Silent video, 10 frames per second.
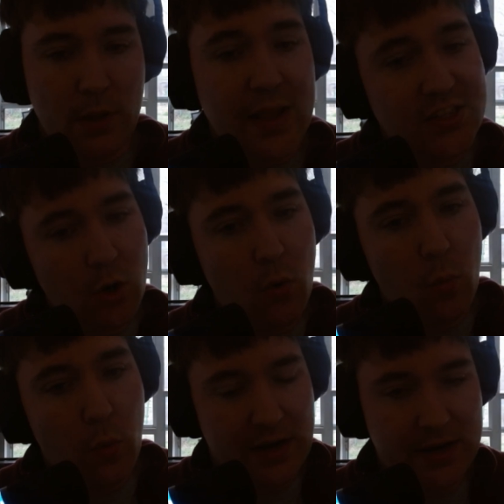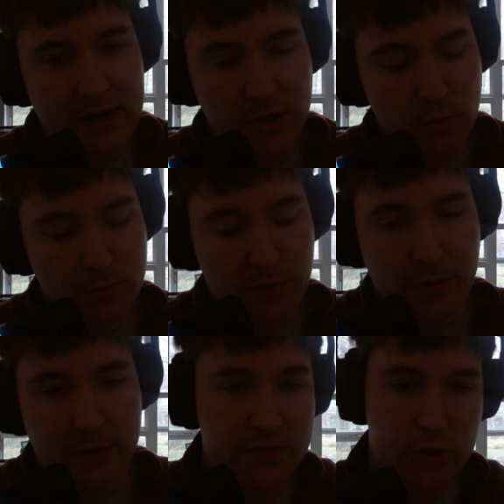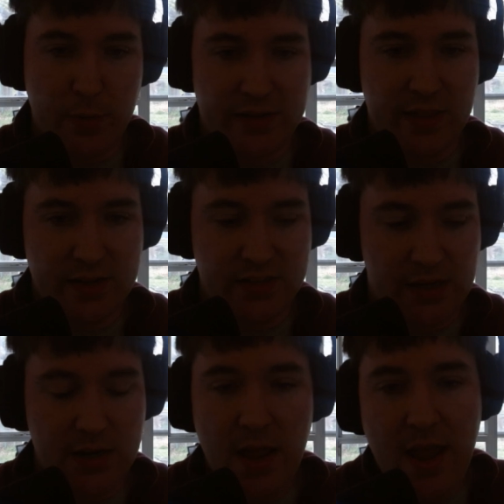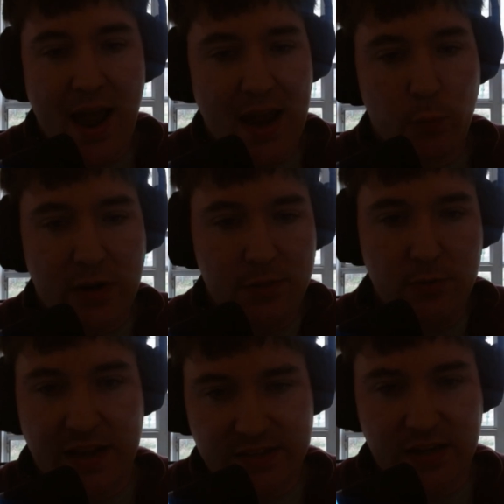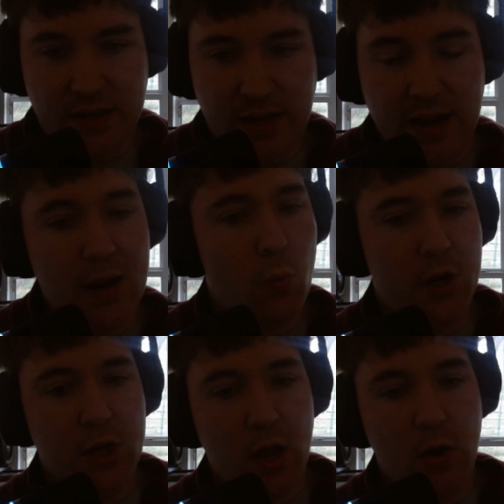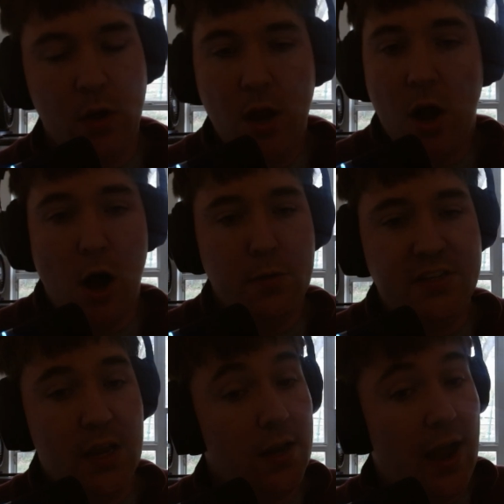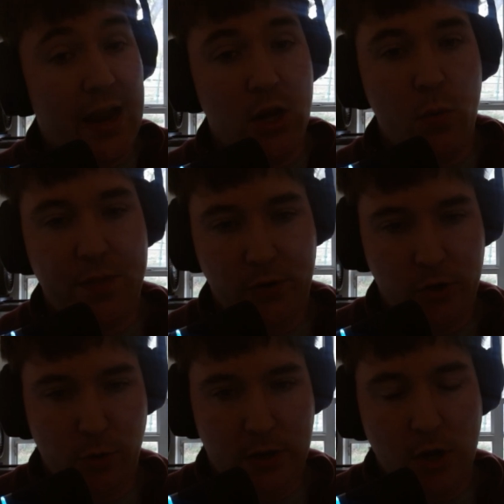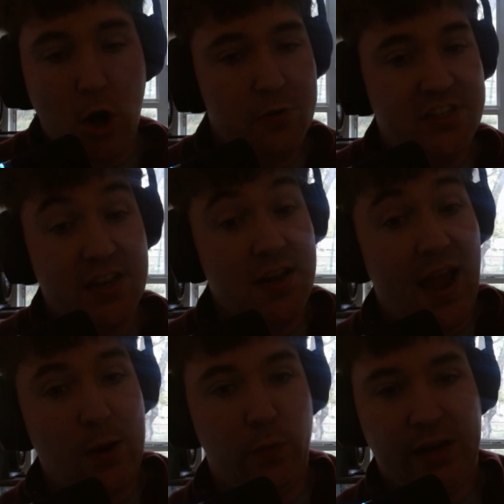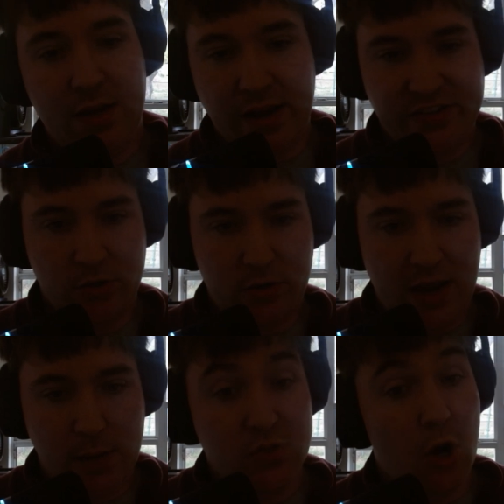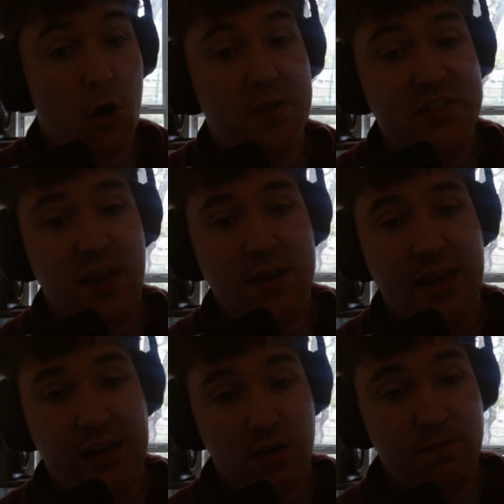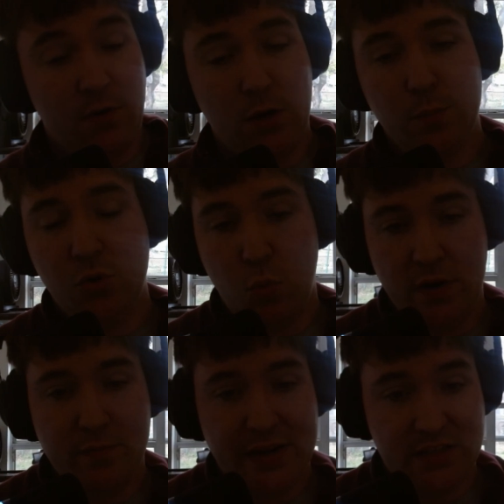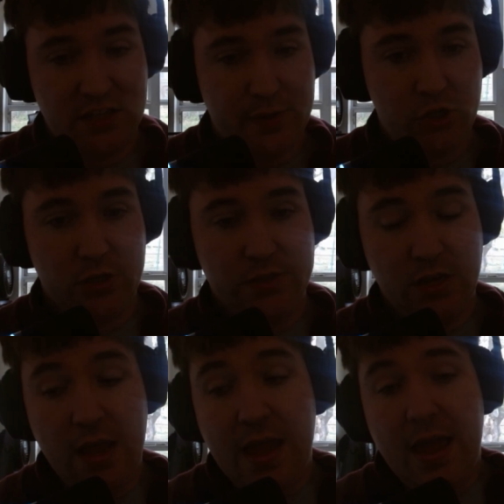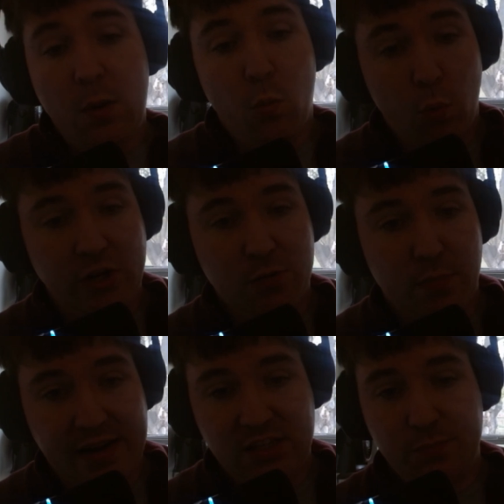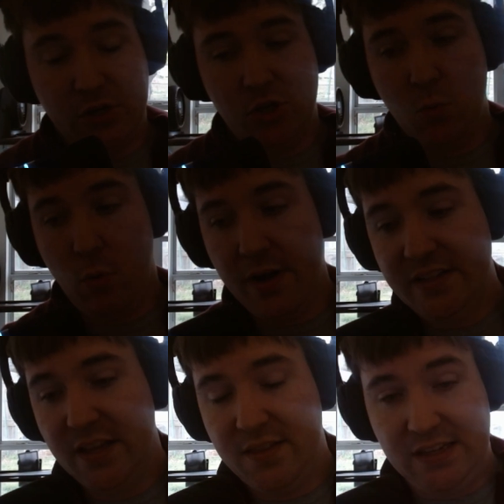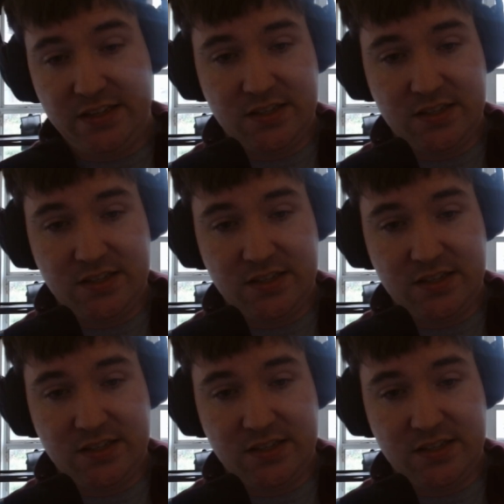So what did I do when preparing this? I go back to that scene. I read through that scene again. And what do you know? All of a sudden, I know what they're doing. All of a sudden, I recognize their names. All of a sudden, it confirms one of my suspicions, which my suspicion was that the